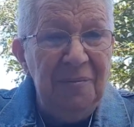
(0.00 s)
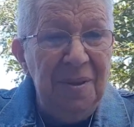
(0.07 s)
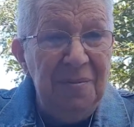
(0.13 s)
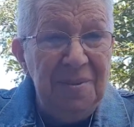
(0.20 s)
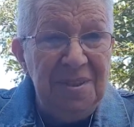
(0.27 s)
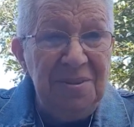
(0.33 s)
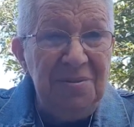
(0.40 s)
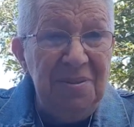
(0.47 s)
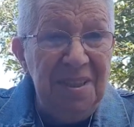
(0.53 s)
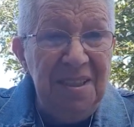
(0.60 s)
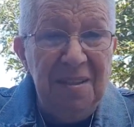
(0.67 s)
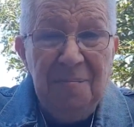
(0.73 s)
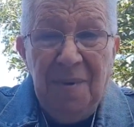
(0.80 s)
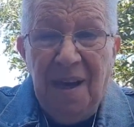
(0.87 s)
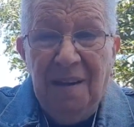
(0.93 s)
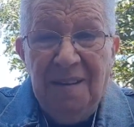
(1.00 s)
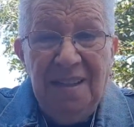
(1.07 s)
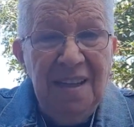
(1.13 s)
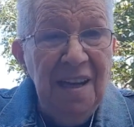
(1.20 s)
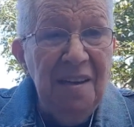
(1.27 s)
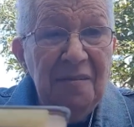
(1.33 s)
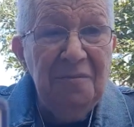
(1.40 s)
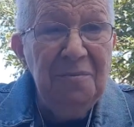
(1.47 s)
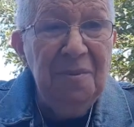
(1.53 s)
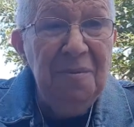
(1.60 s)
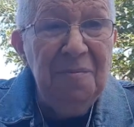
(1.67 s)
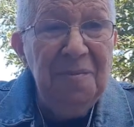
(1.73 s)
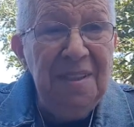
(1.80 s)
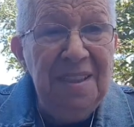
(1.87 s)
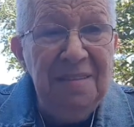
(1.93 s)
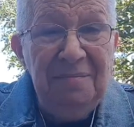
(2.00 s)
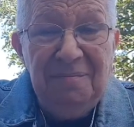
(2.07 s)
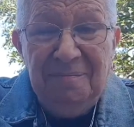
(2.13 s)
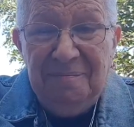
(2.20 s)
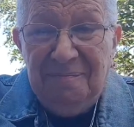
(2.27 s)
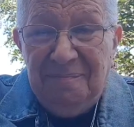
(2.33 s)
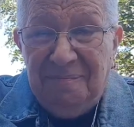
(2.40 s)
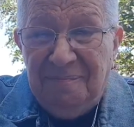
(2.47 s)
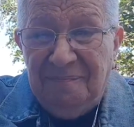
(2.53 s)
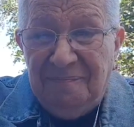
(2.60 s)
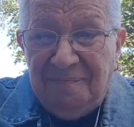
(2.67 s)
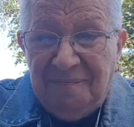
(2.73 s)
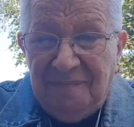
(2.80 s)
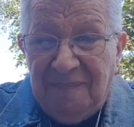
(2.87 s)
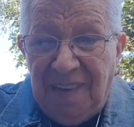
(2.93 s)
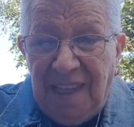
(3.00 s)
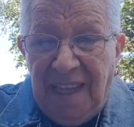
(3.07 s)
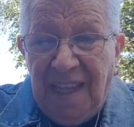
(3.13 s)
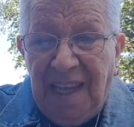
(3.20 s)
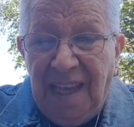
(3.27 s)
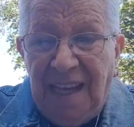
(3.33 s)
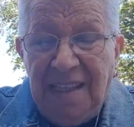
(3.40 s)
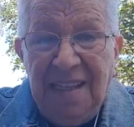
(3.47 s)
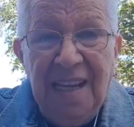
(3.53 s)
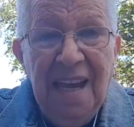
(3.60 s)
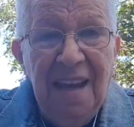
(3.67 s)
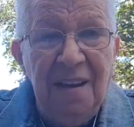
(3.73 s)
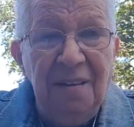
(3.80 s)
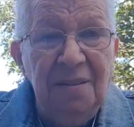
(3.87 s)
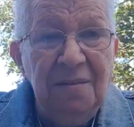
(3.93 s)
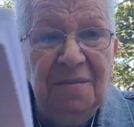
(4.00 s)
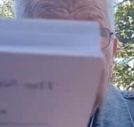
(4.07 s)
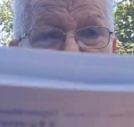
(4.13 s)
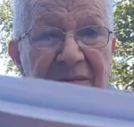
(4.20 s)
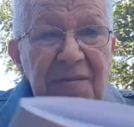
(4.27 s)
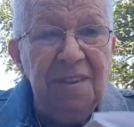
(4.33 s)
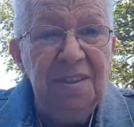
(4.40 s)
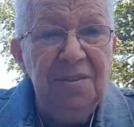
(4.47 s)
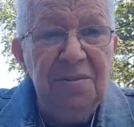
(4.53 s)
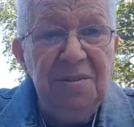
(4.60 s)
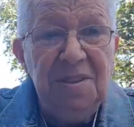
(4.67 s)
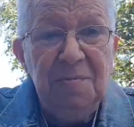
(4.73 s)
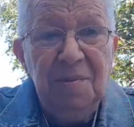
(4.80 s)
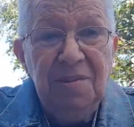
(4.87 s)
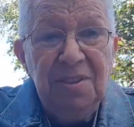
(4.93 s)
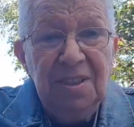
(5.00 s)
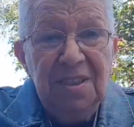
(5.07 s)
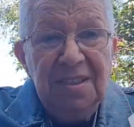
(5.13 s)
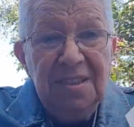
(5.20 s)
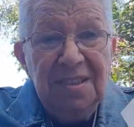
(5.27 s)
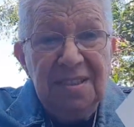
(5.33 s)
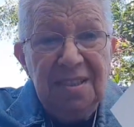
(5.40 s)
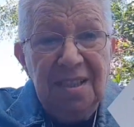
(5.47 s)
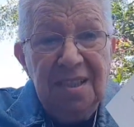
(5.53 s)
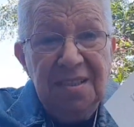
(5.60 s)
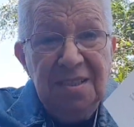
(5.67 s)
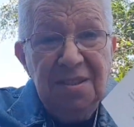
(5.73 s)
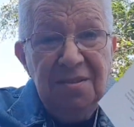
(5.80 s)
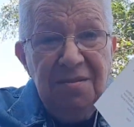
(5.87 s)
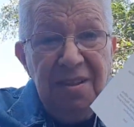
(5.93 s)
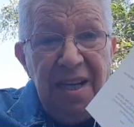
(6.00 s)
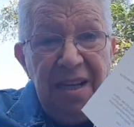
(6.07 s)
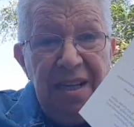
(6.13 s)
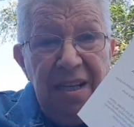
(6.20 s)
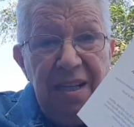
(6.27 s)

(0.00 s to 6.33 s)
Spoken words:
we were talking about love, weren't we? And now, the New Spiritual Society UK